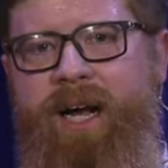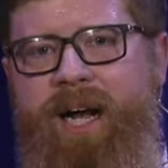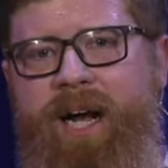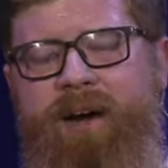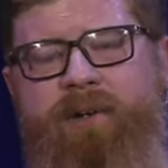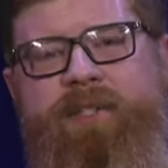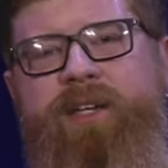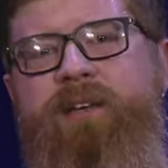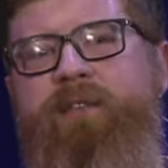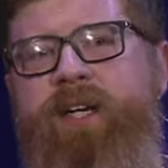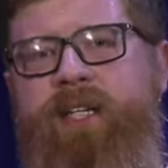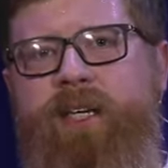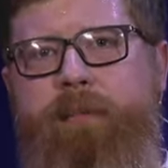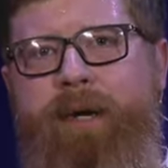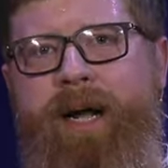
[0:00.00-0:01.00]
I was
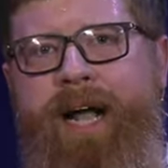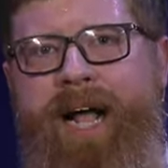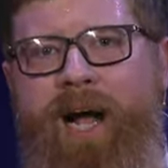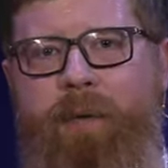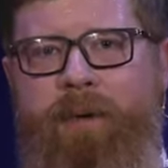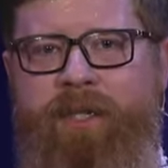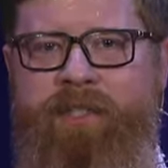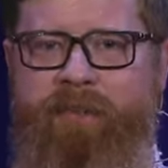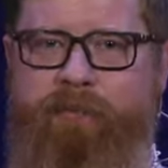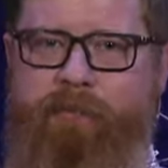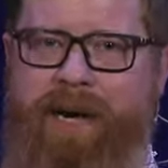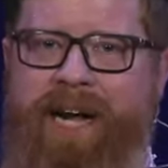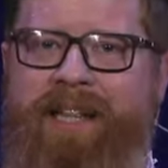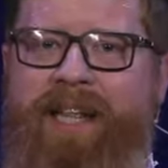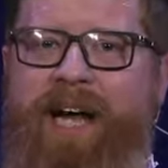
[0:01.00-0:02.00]
convicted about how much of
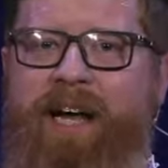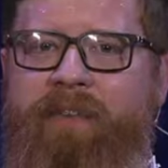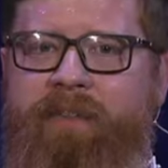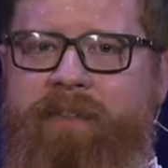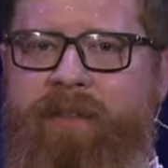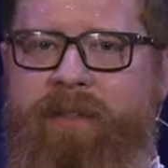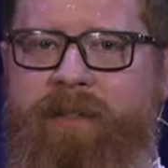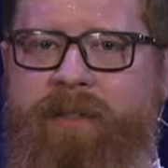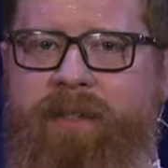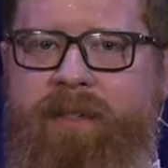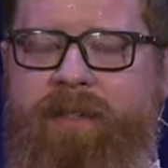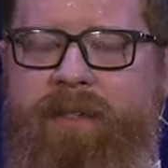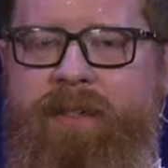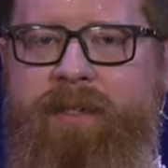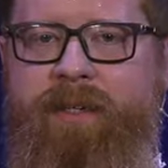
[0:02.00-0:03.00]
my life
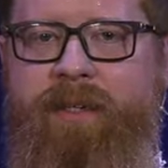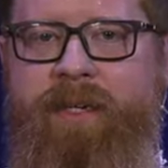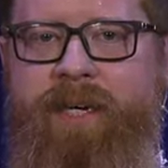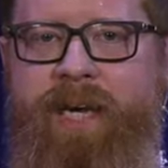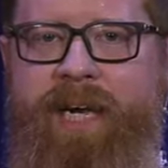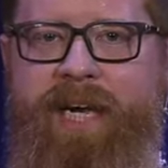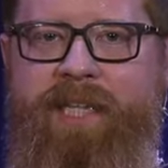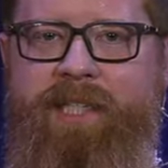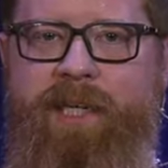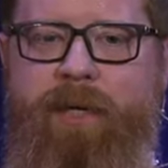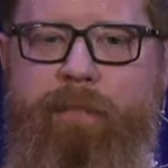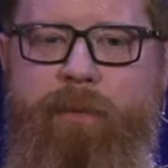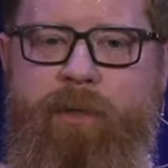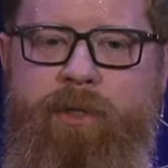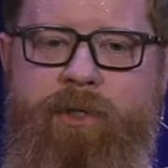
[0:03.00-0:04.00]
is a
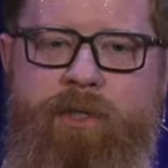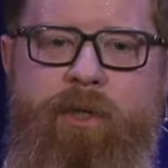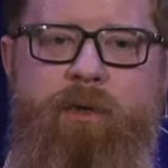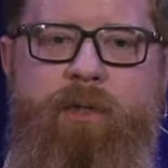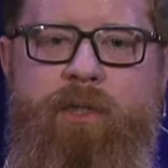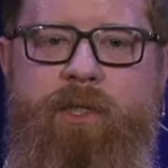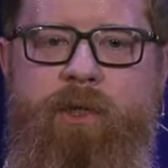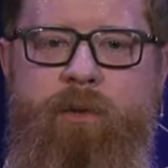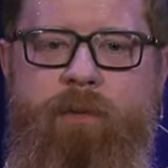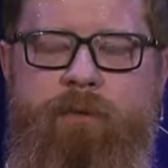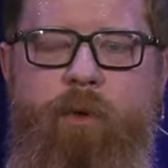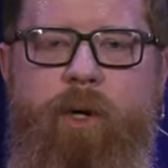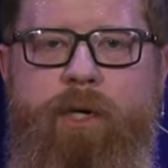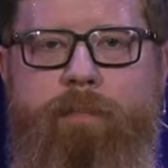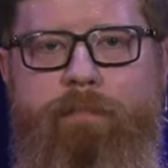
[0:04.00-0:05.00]
pursuit to
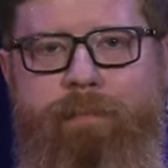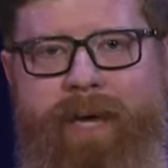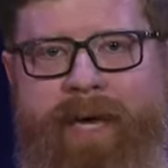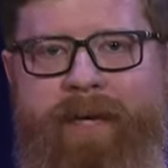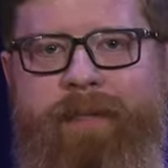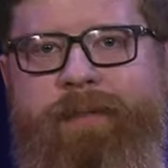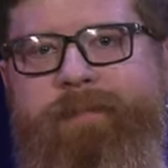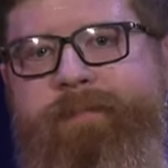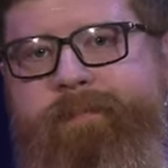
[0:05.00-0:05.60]
avoid pain